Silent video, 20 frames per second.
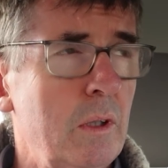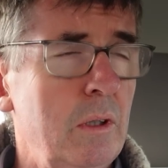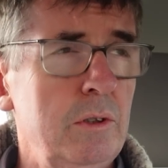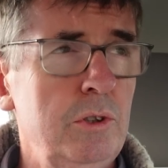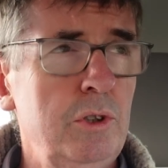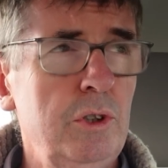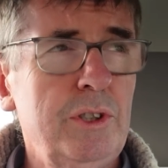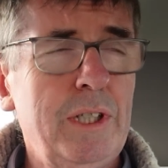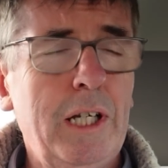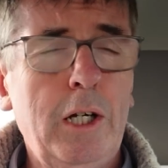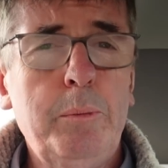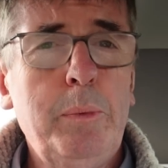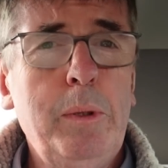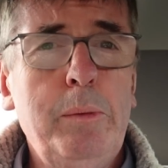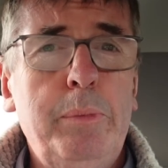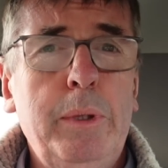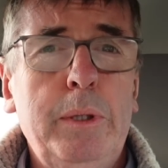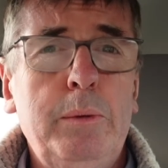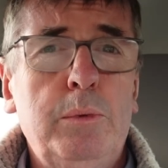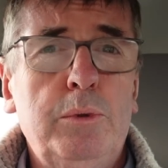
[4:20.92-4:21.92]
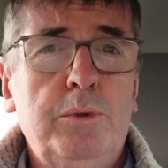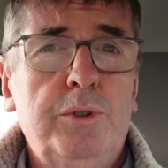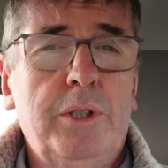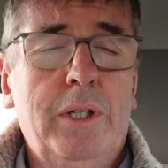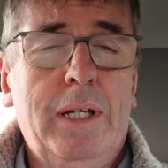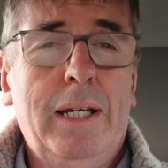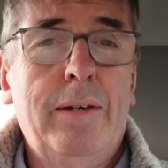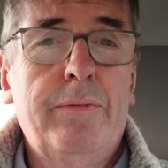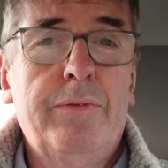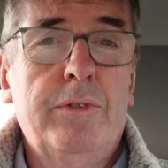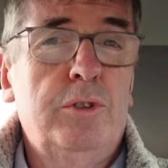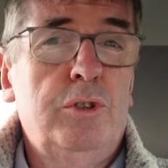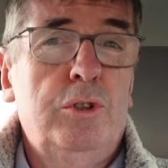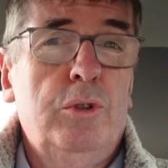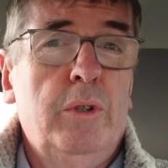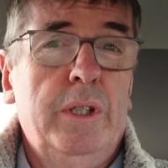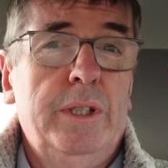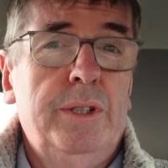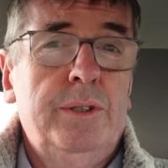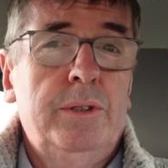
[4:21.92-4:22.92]
just helping people to have the
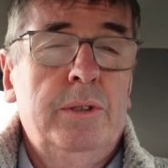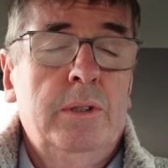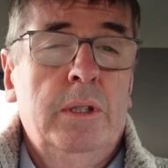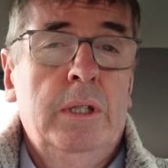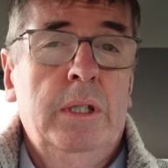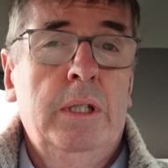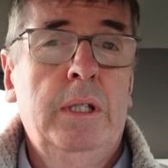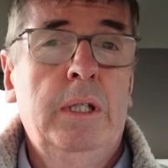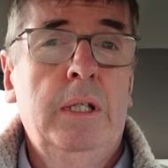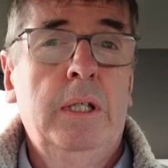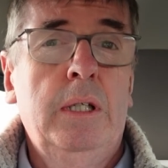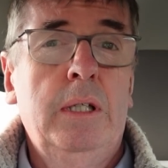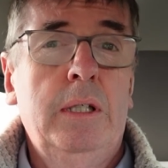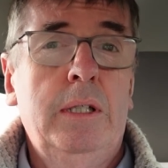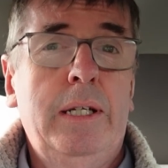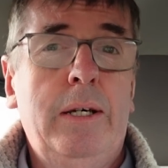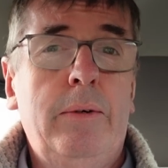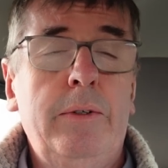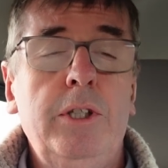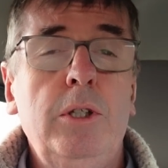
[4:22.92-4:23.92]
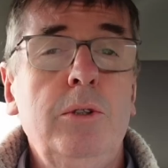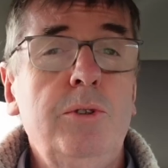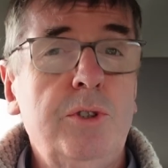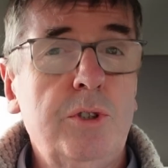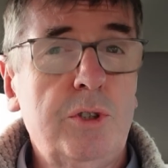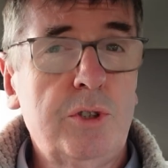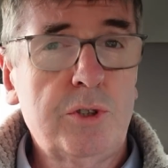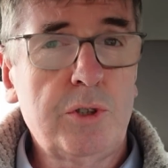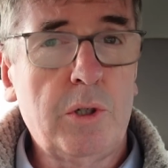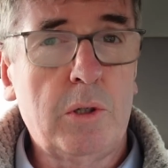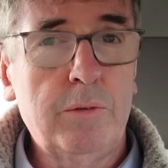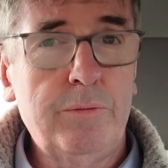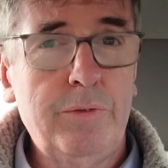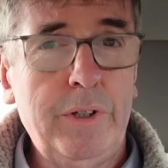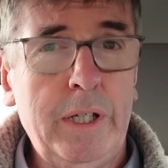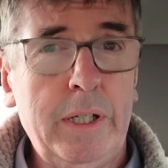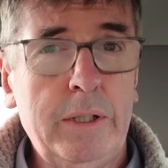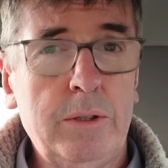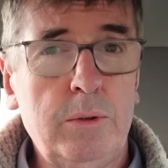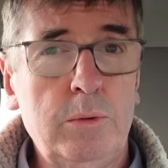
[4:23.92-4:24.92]
choice. Now, I used to stock
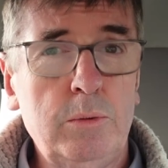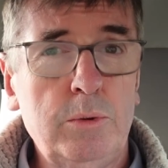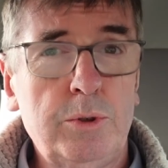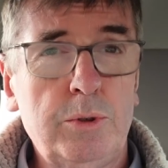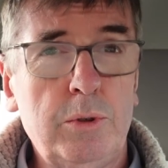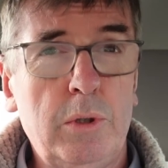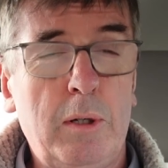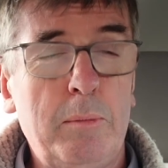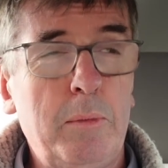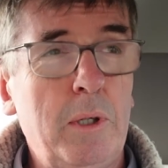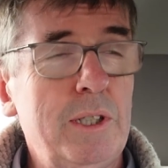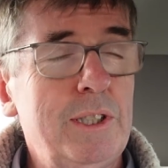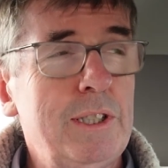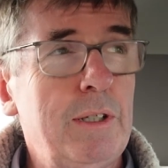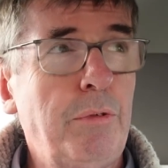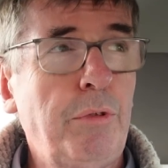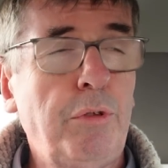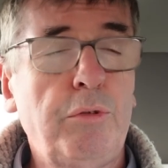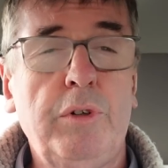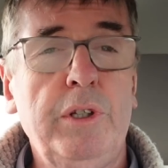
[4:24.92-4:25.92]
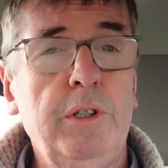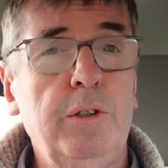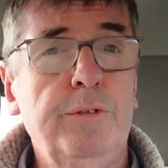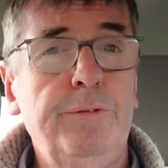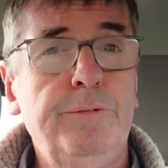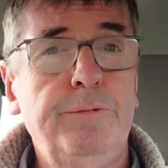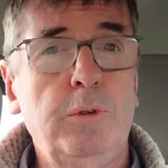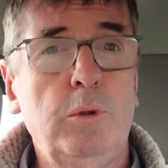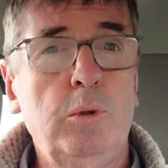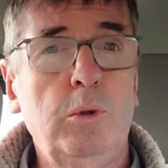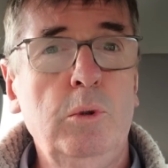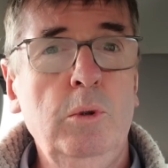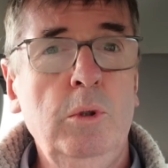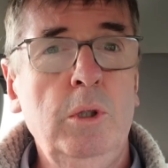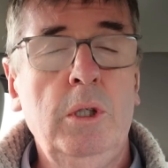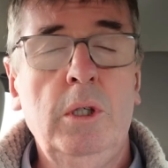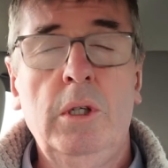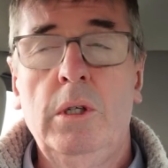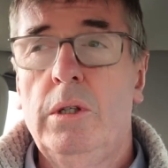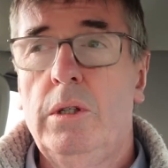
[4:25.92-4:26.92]
vehicles. I might have 3 or 4
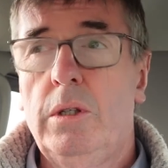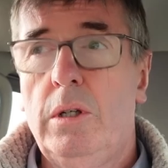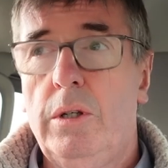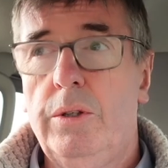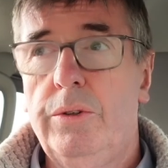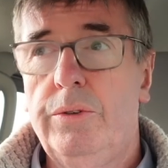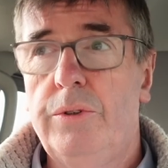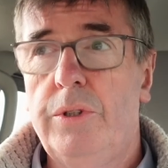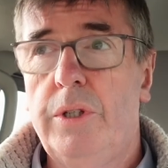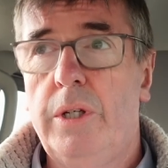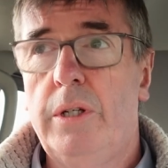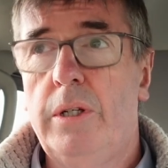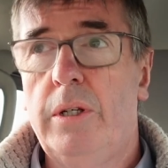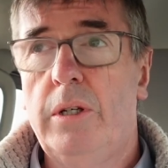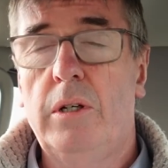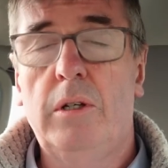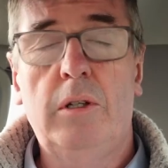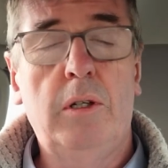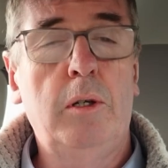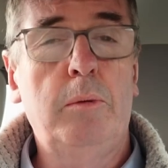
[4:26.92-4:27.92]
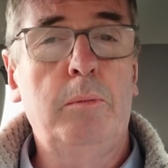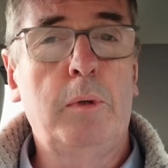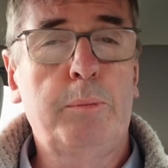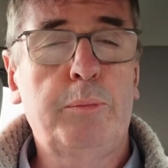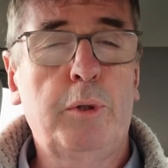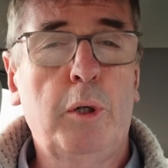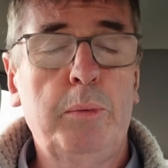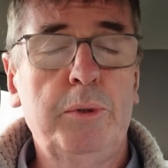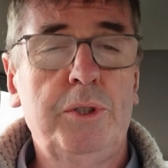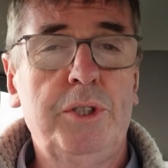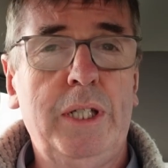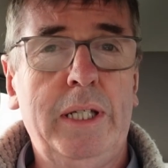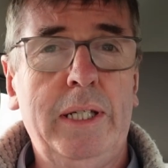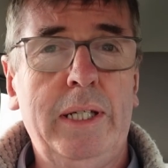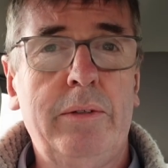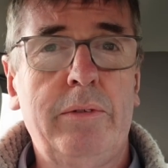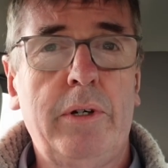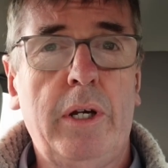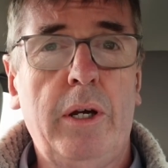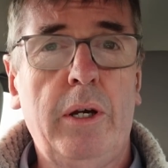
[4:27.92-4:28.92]
on at my property
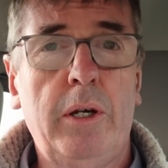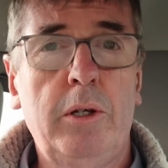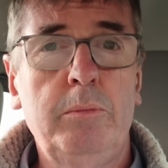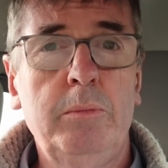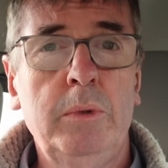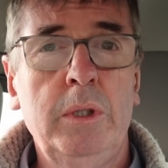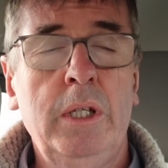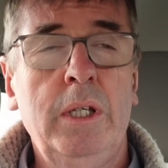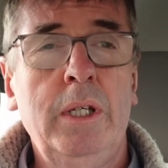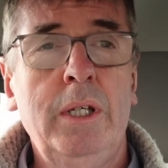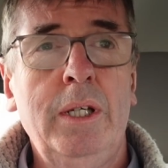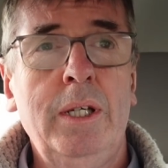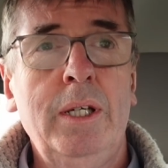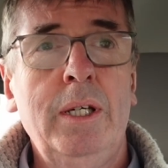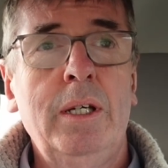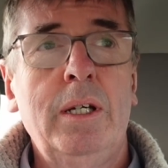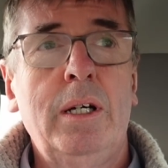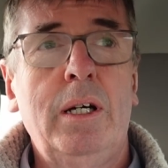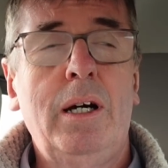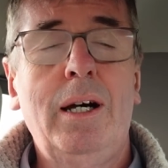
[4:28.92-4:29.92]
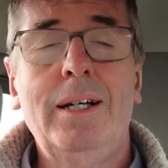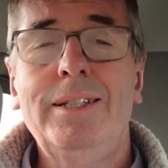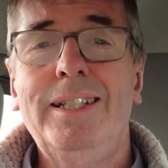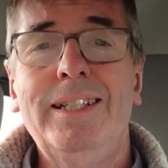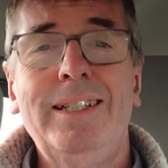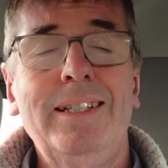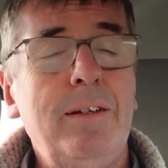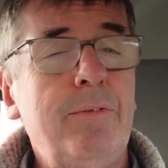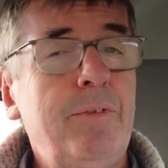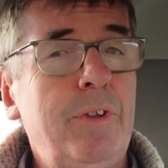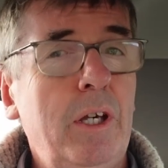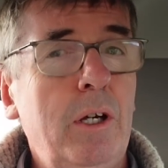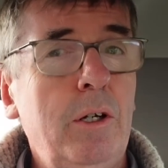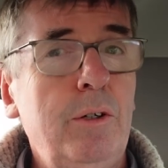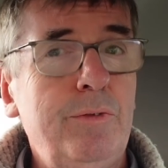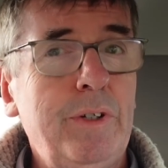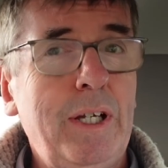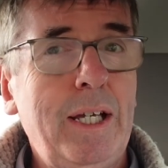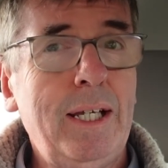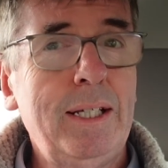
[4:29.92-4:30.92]
here at home. I didn't have the
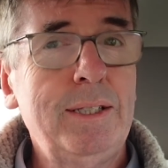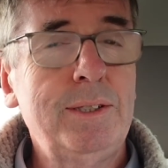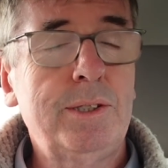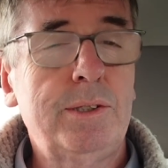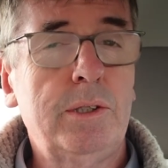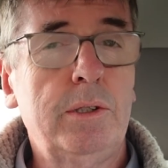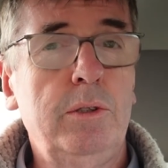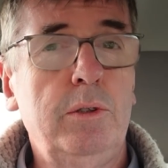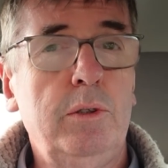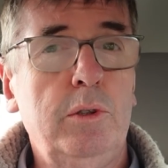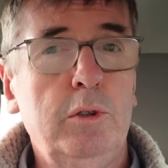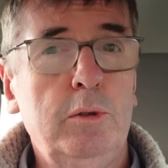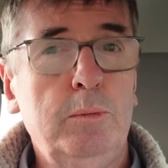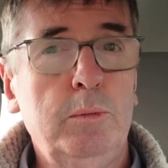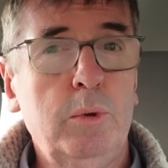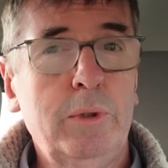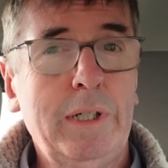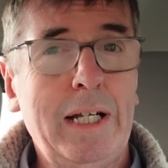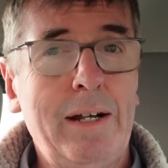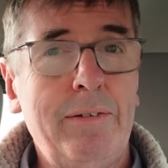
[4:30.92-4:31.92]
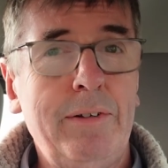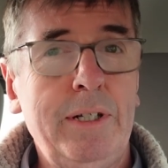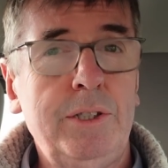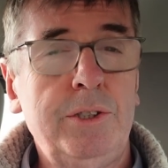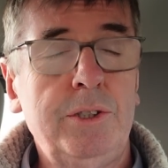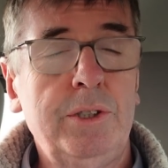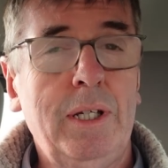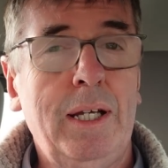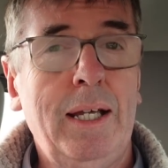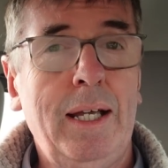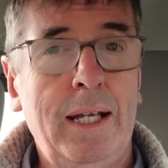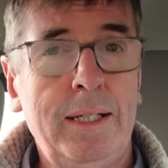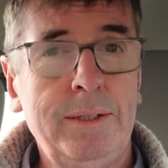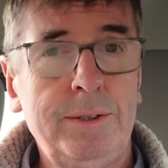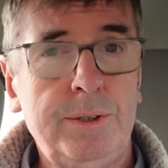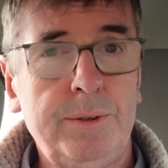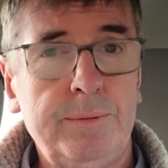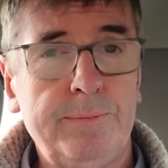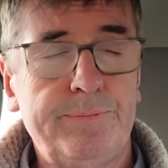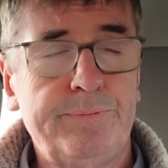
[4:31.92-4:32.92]
overheads that a normal garage
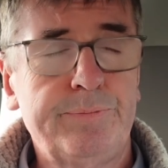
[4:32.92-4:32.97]
has,